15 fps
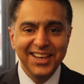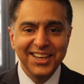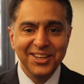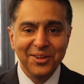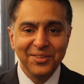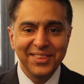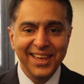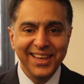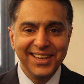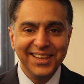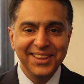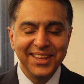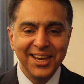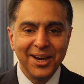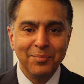
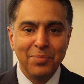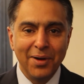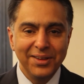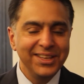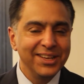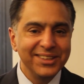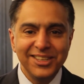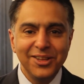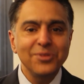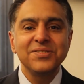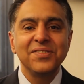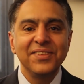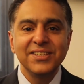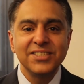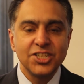They are, but
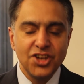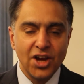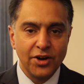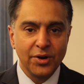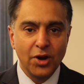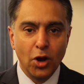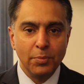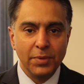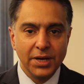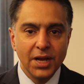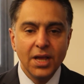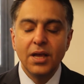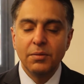lots of things to share in common.